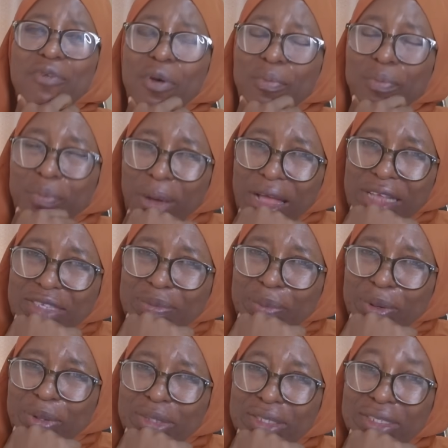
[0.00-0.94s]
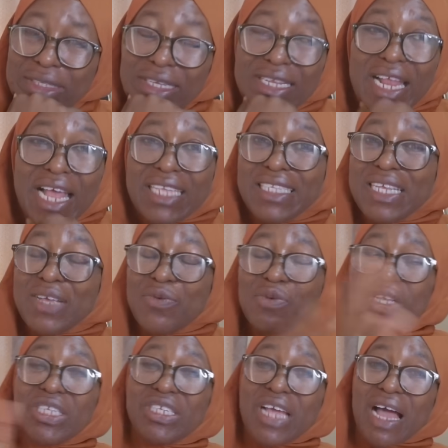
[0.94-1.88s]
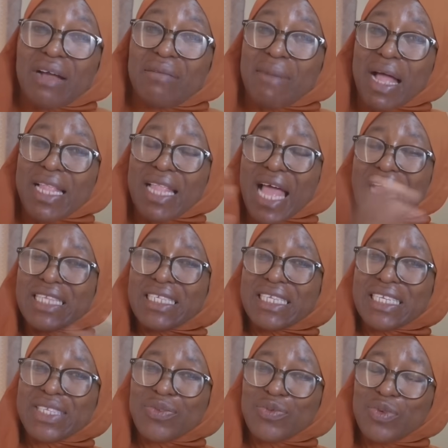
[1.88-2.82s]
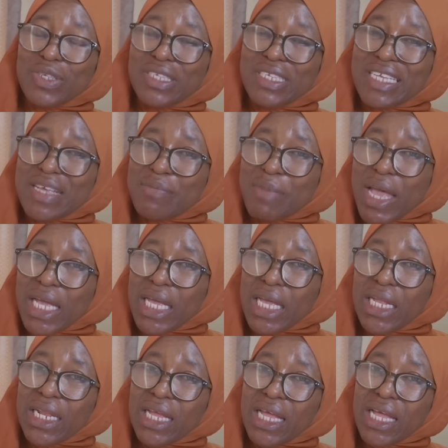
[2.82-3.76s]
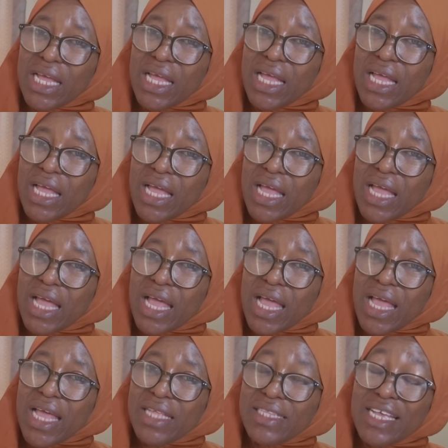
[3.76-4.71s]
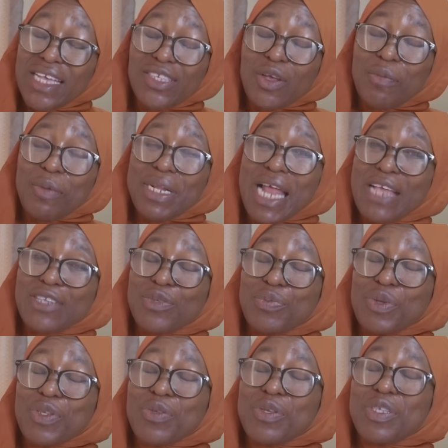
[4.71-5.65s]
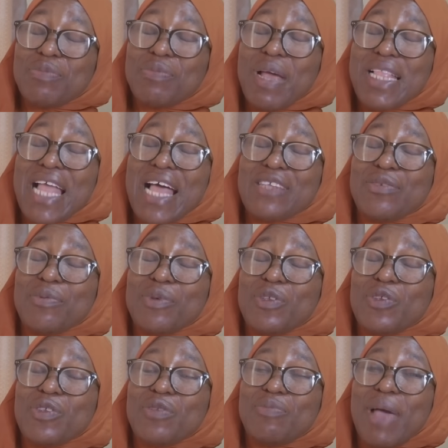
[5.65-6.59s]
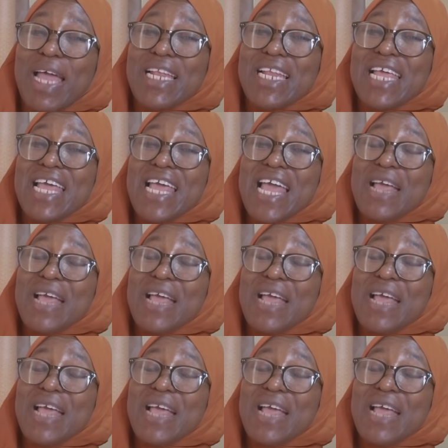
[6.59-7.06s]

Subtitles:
for passport? The next thing we jackpot, that's it. You won't see him again. This is someone that's supposed to spend